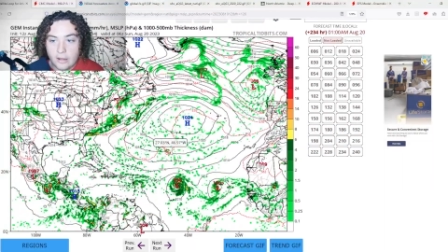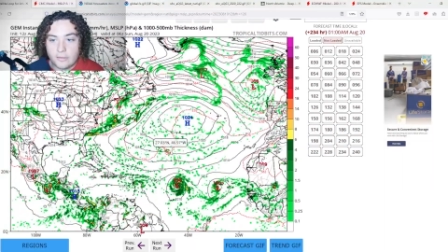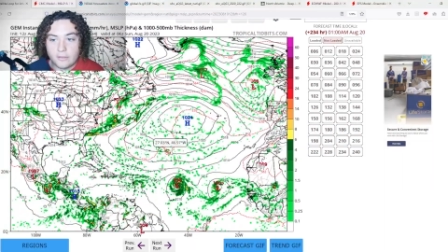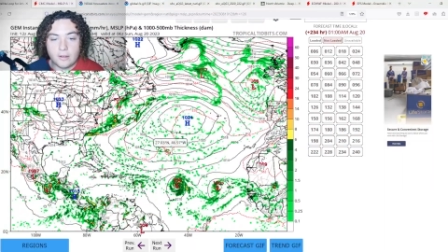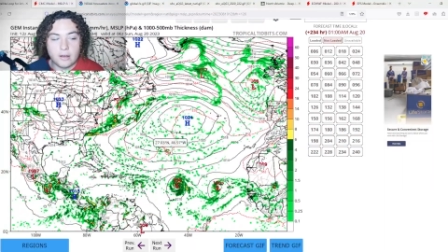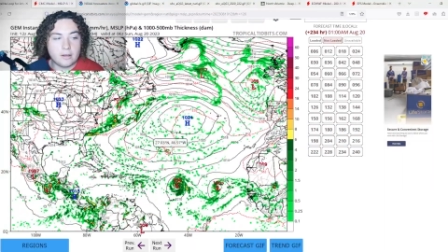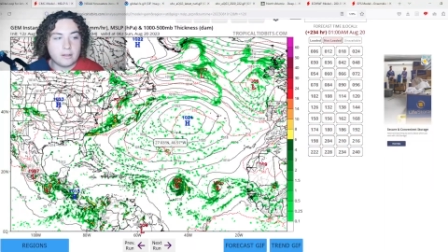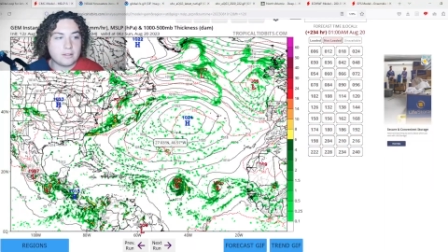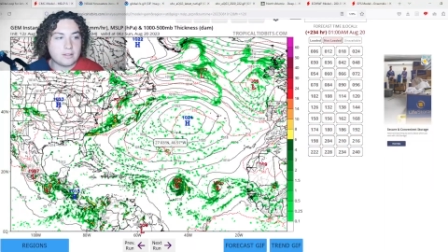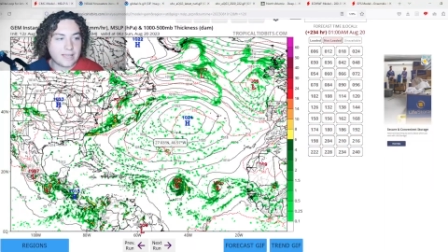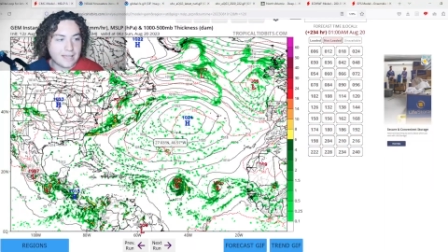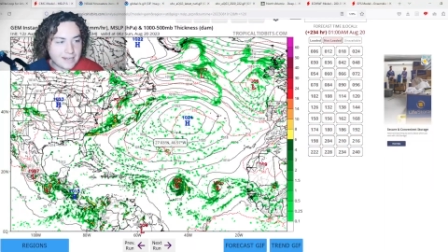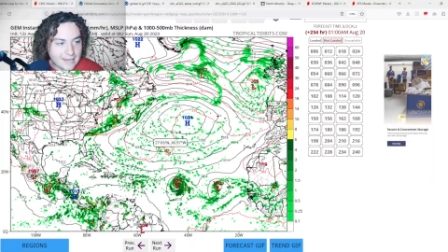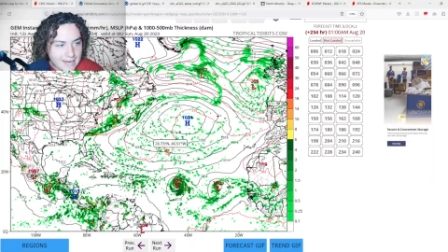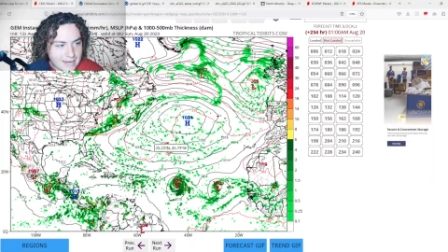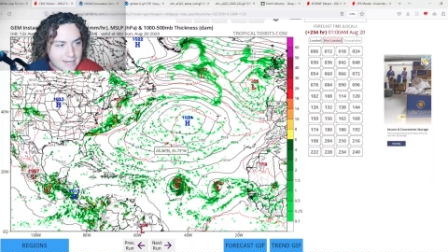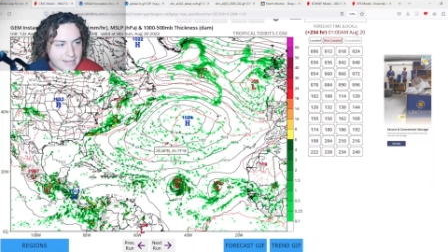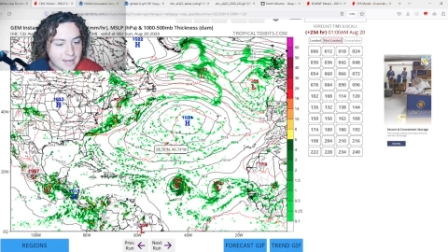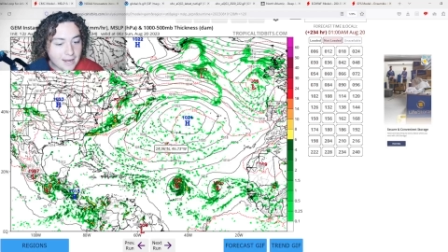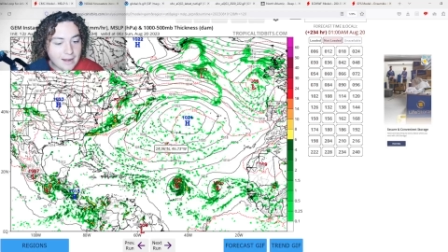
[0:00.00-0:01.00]
The
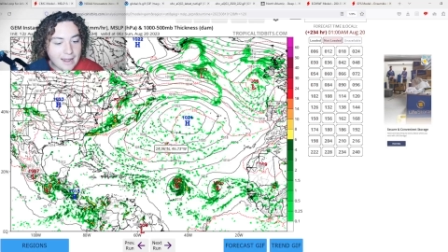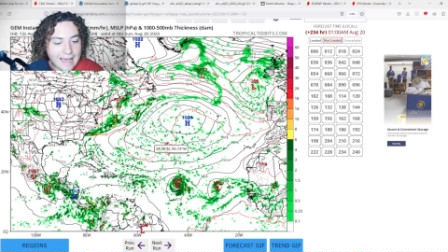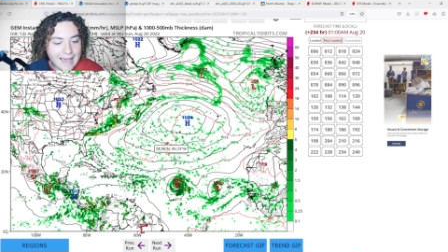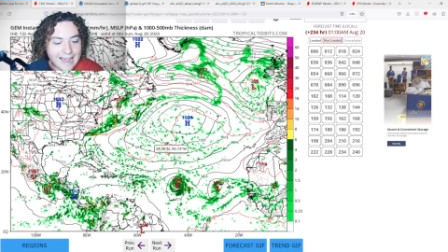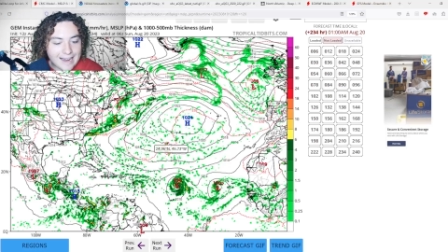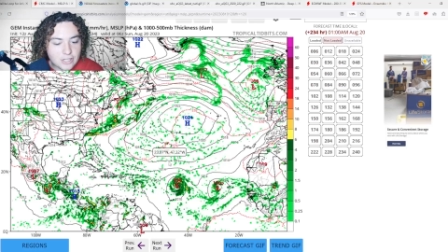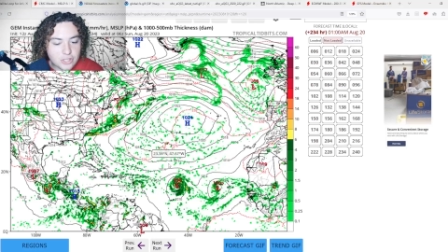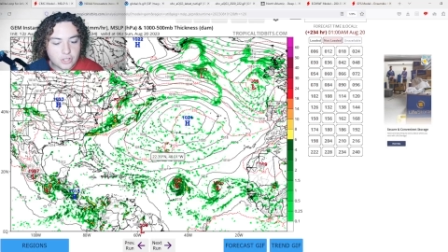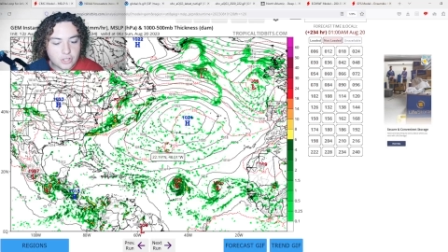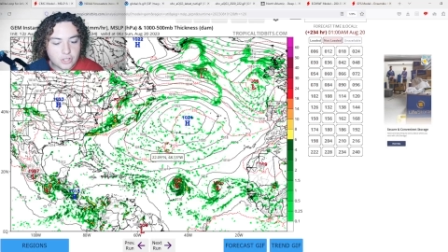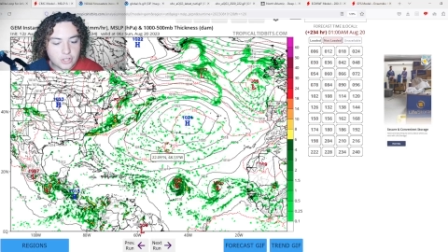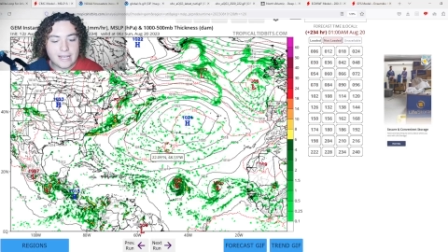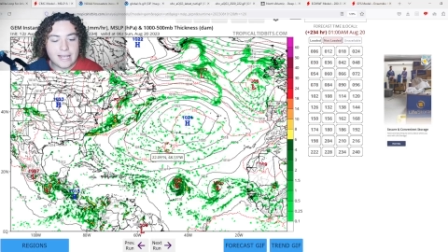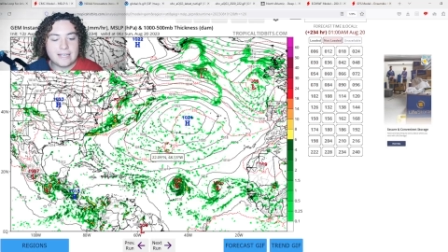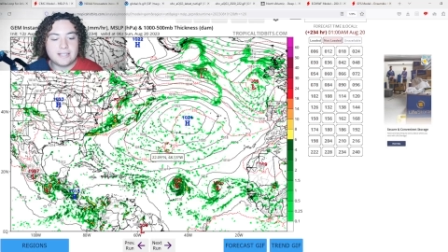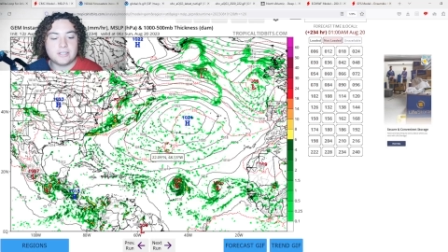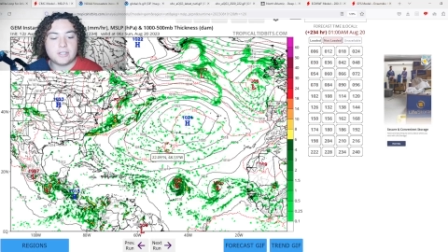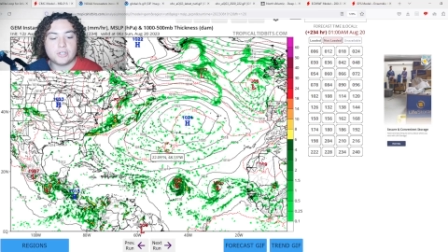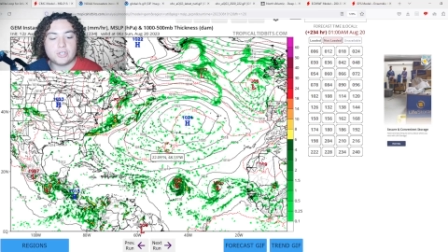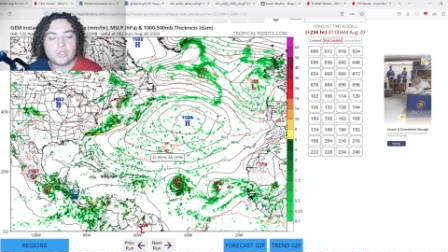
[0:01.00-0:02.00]
Canadian actually
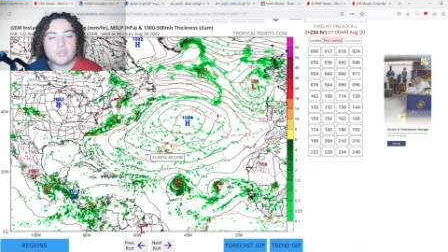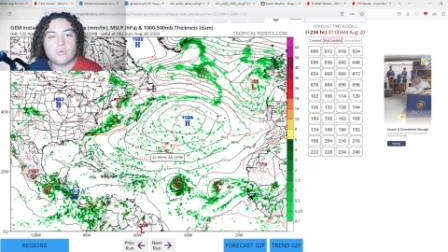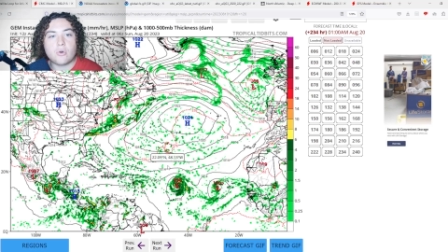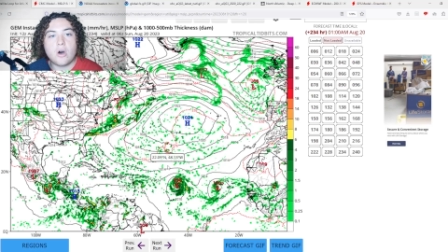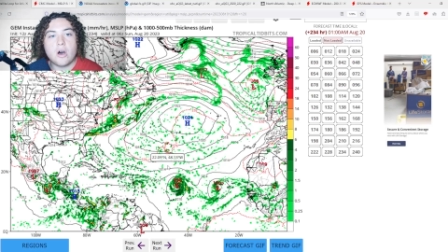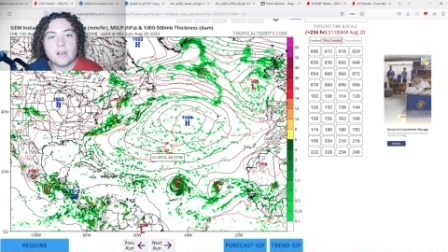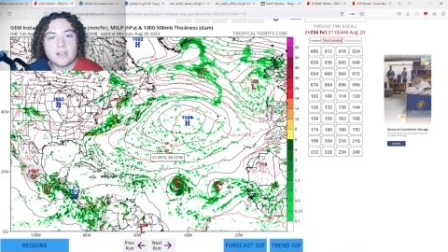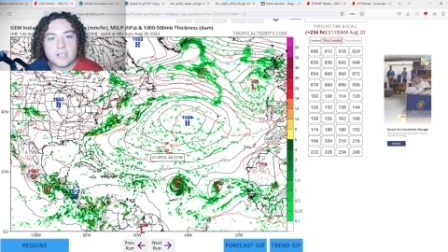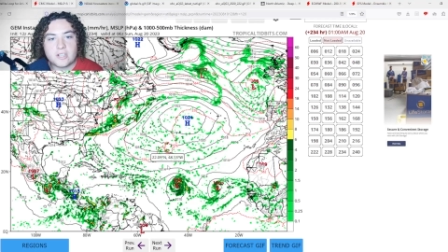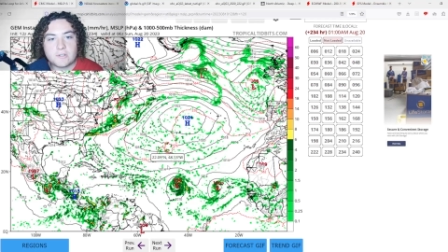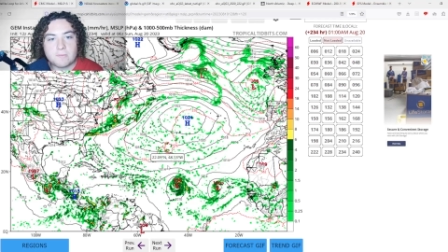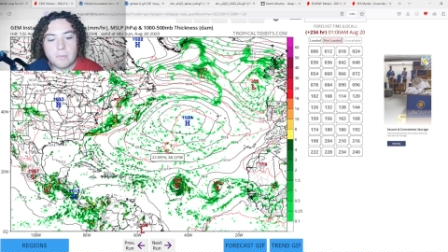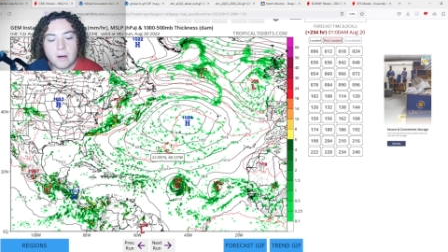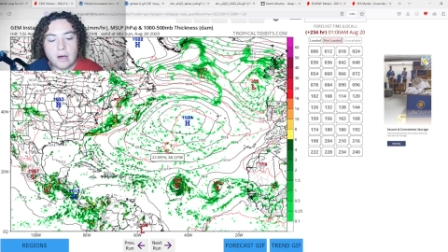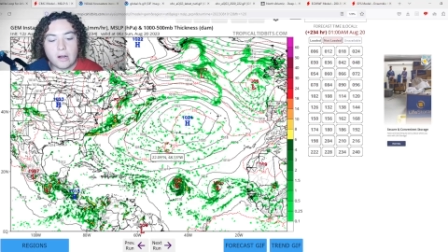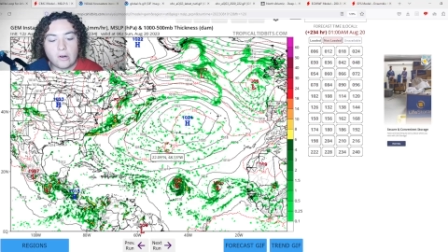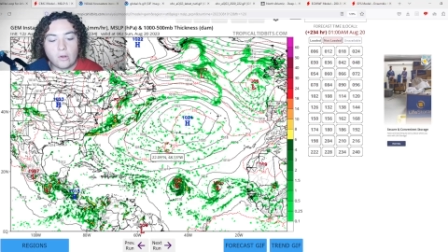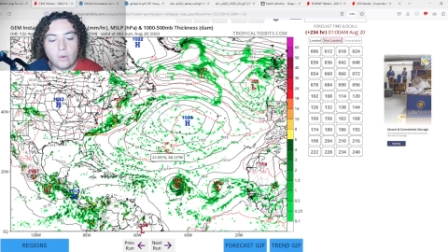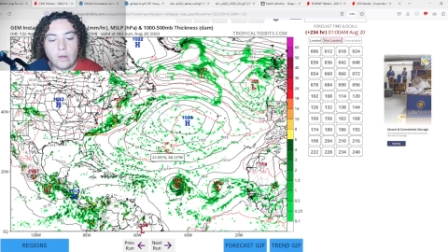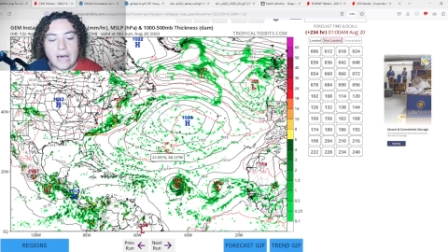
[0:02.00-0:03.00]
is the strongest
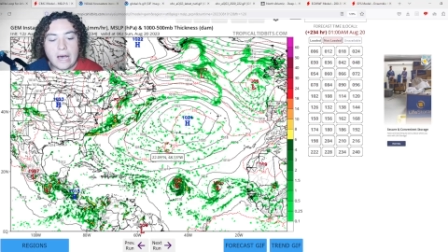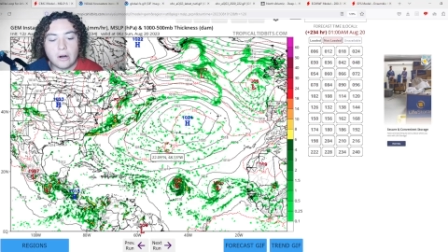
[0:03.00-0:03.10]
model